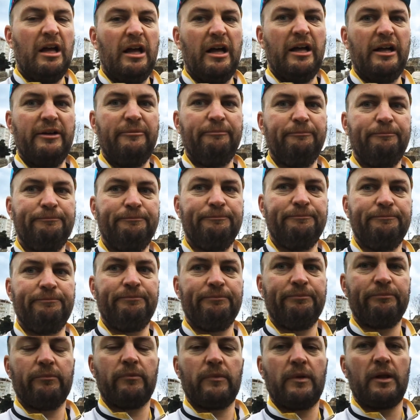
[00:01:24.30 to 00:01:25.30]

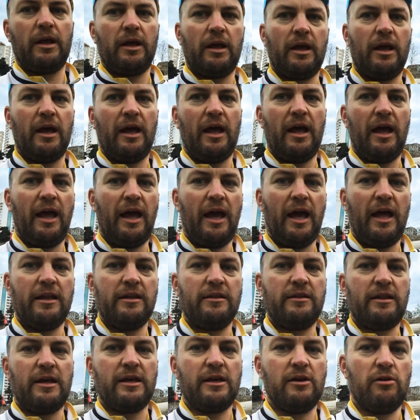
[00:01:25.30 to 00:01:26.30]

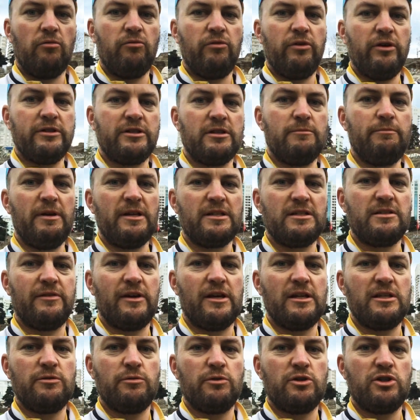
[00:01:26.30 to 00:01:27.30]
and they converted bits of
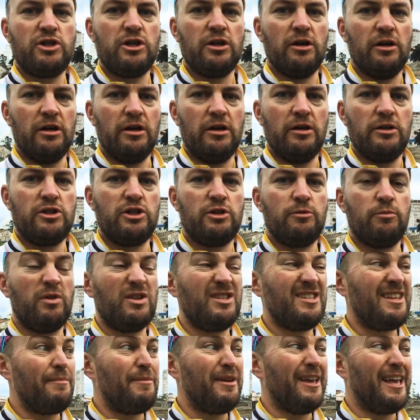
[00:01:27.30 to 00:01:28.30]
it into a church,
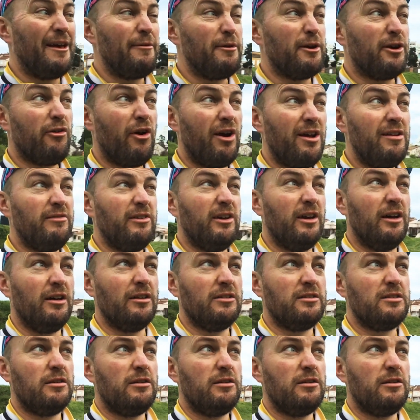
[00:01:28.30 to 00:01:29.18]
which then became a graveyard.